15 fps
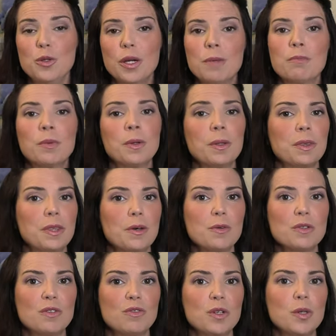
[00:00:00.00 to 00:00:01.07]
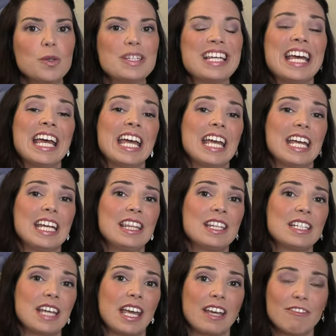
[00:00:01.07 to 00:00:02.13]
You can put those foods in
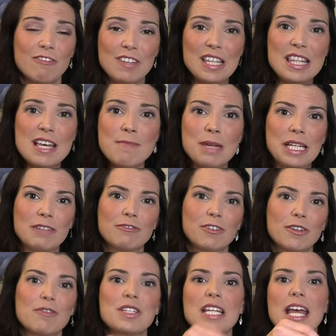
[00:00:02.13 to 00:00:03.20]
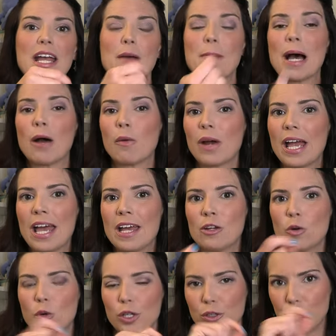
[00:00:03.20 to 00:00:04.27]
the tank, feed them in front of, say, a
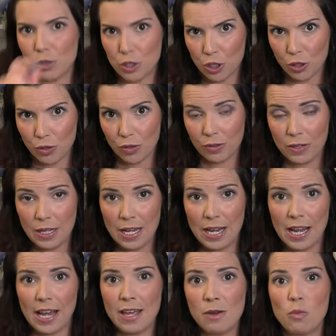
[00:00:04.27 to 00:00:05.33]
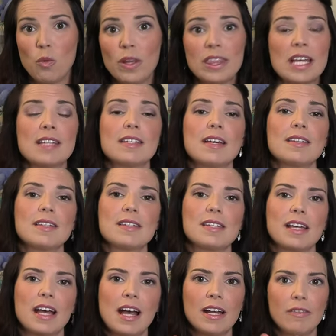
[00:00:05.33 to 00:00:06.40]
powerhead or your return. And what that does is
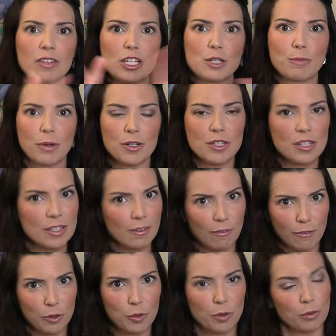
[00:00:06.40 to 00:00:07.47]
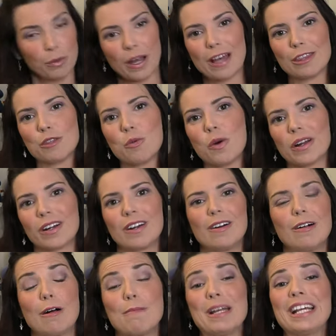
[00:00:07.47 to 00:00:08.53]
it kind of disperses the food throughout the water
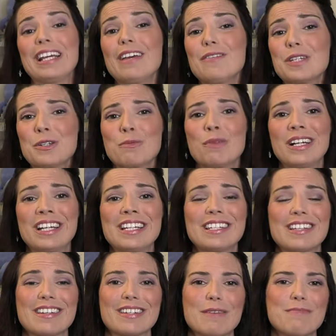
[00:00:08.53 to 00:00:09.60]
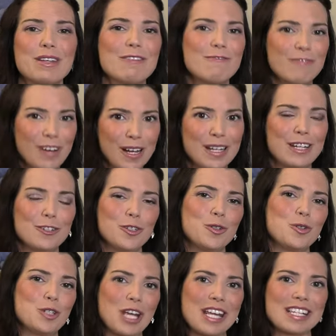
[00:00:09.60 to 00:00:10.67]
column, and it gives those blennies something fun
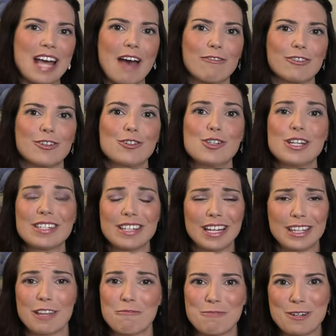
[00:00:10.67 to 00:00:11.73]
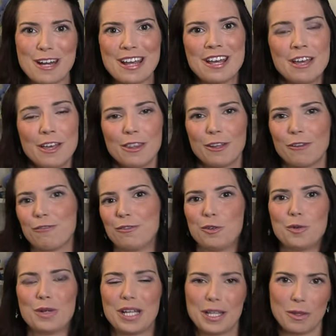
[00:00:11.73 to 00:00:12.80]
to chase after, just like they would their
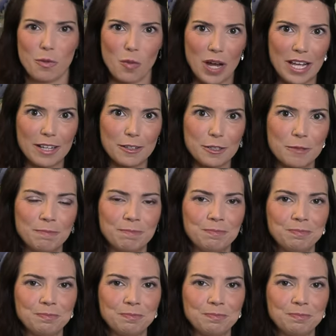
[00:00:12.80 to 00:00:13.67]
food in the wild.